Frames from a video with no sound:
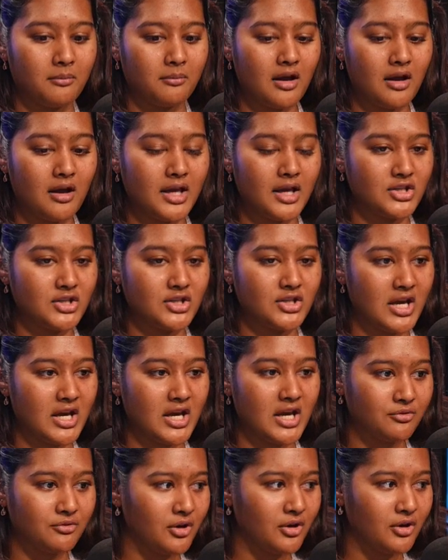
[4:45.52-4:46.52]
in
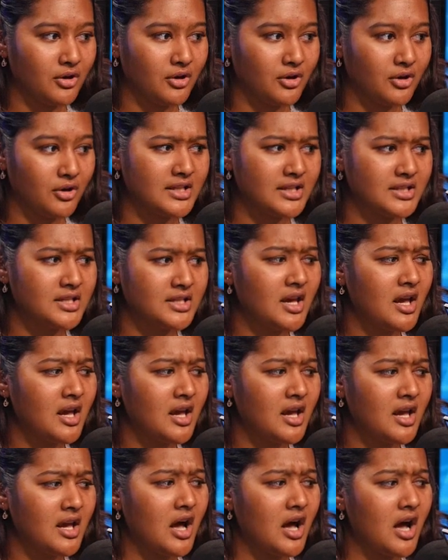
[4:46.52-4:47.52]
general. And
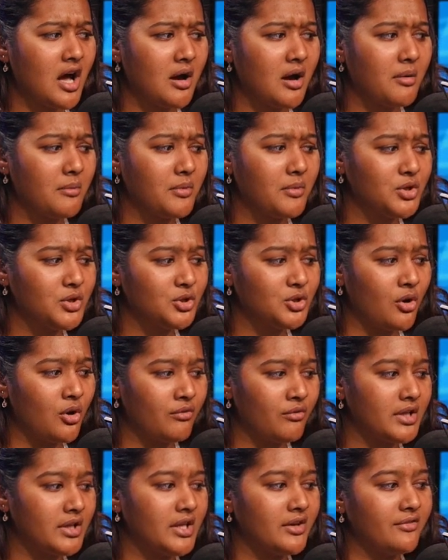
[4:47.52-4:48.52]
you don't
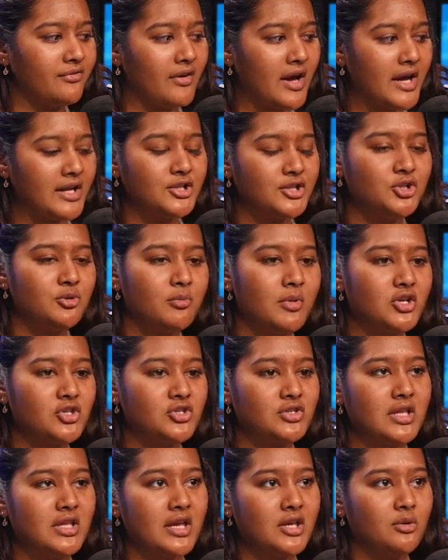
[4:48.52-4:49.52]
really find too much
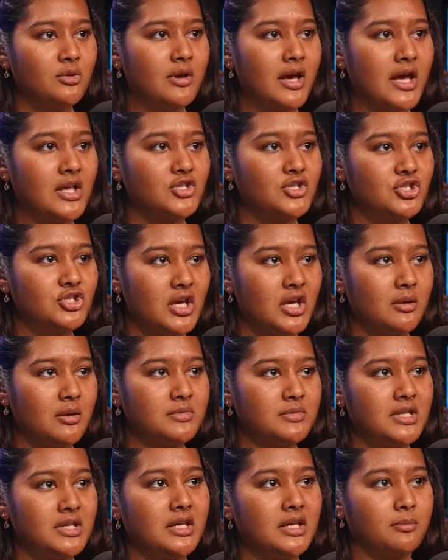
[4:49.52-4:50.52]
that you get shamed
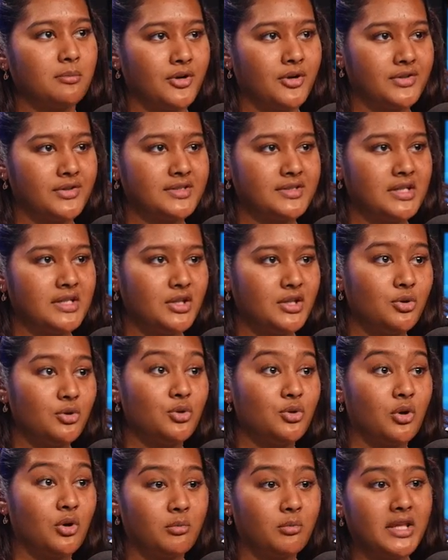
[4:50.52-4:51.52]
in person. You
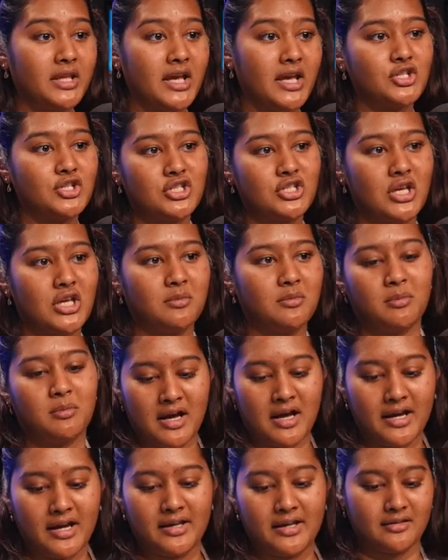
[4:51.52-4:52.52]
normally get shamed
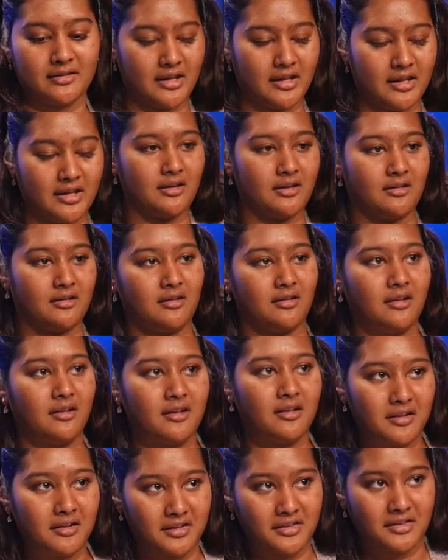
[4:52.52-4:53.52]
behind
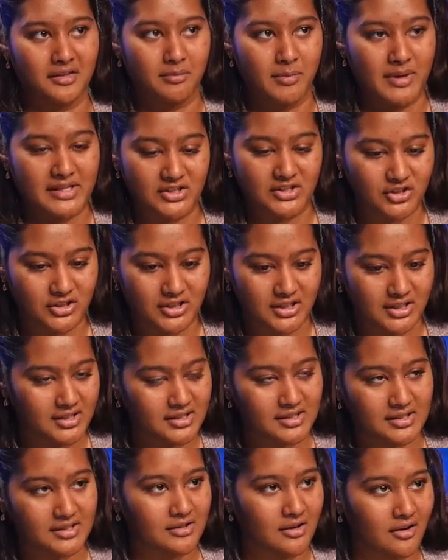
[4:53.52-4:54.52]
the message keys
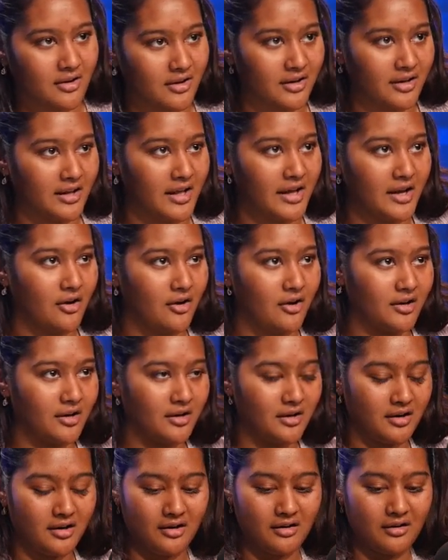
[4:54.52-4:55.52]
on
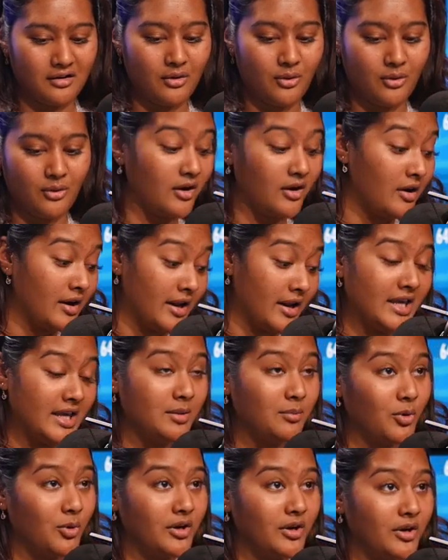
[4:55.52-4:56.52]
a
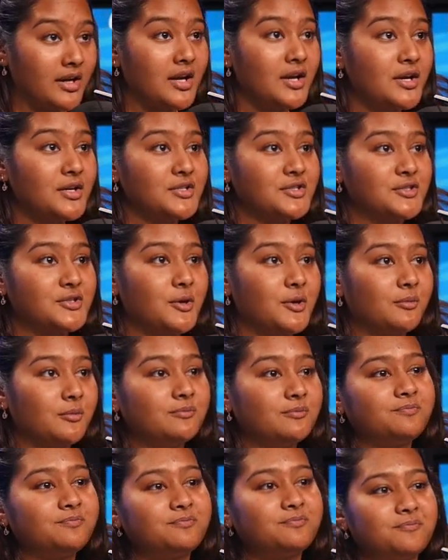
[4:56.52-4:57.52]
keyboard. So
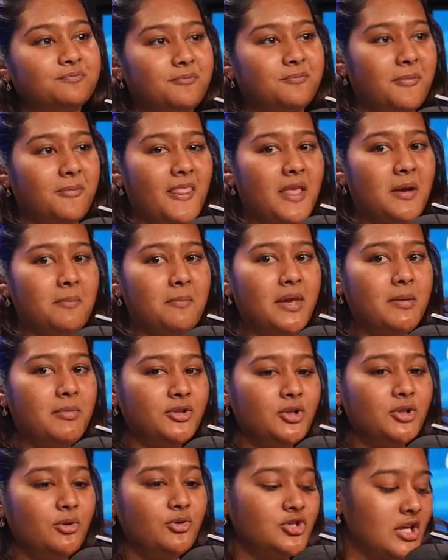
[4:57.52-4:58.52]
people
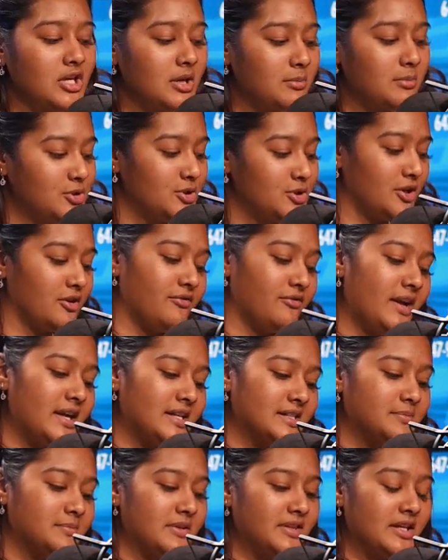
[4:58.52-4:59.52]
don't shame you to your
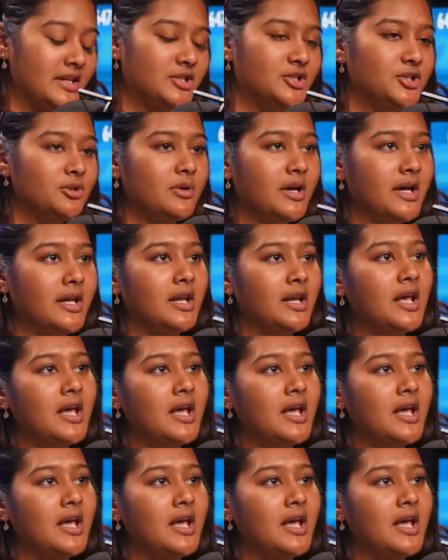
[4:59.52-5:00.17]
face, but they do it